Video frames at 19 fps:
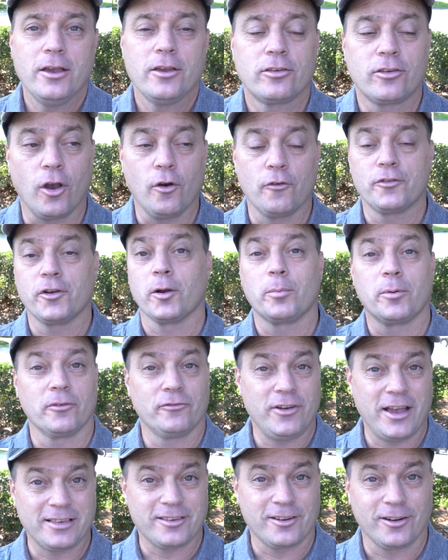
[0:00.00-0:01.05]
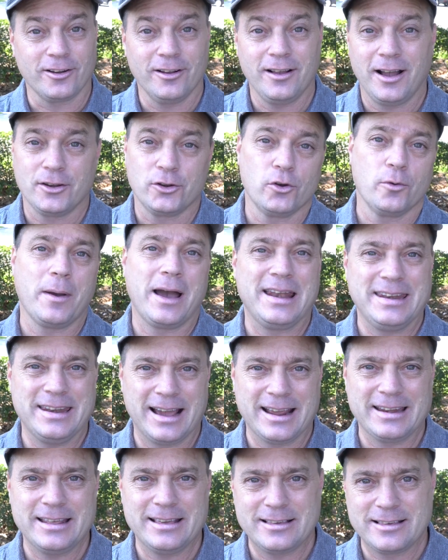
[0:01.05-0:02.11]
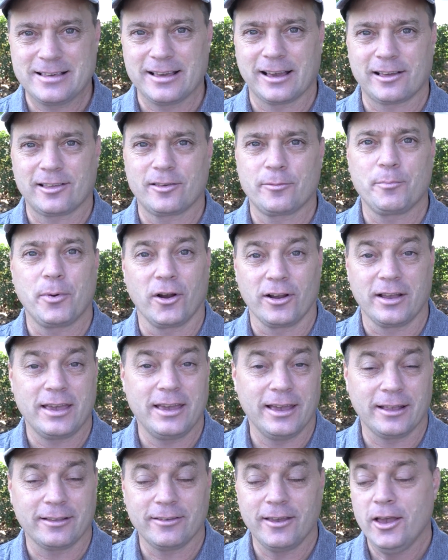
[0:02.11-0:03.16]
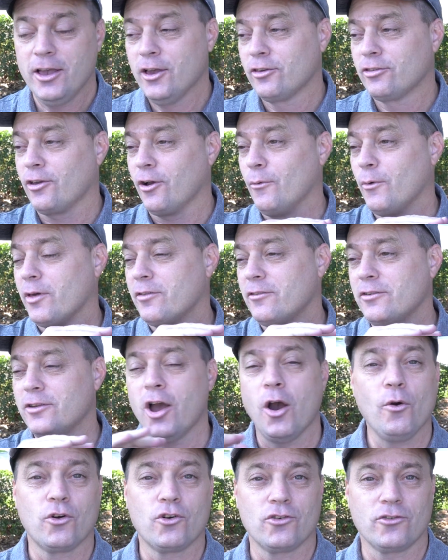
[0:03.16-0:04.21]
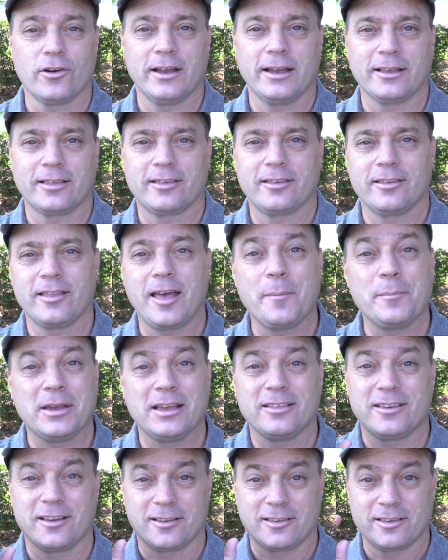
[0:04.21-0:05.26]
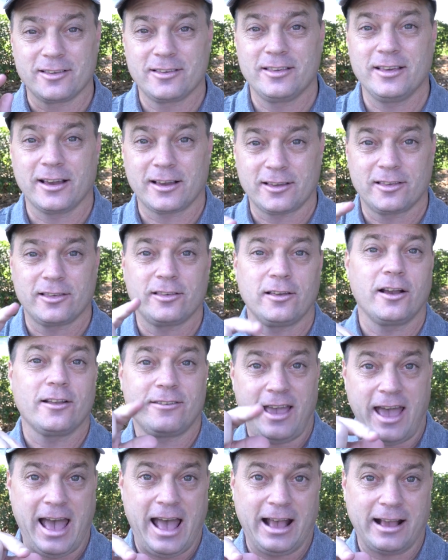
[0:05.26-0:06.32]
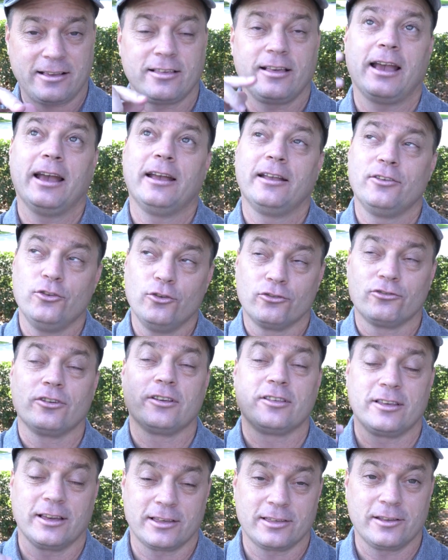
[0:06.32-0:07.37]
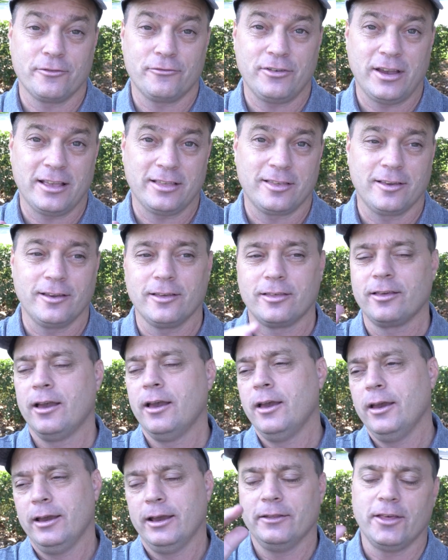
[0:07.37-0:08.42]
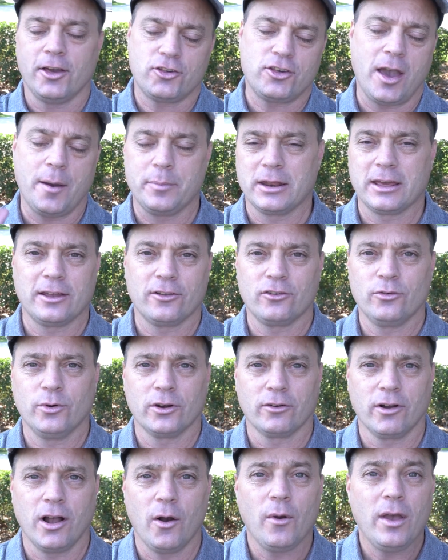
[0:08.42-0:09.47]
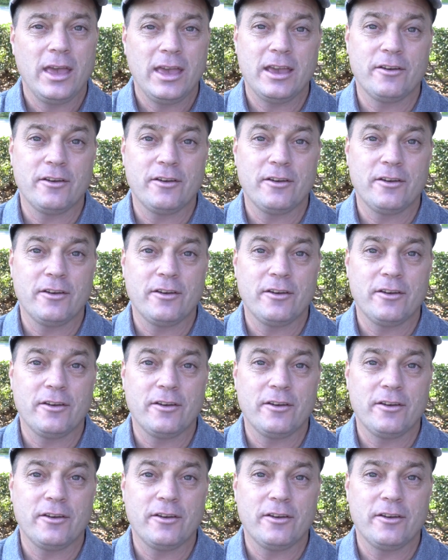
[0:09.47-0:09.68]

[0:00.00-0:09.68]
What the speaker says: So if you're a professor, I do about 96 per hit. So with no crits, that means it's 6 attacks and usually 6 defenses, unless you happen to get 2 in a row.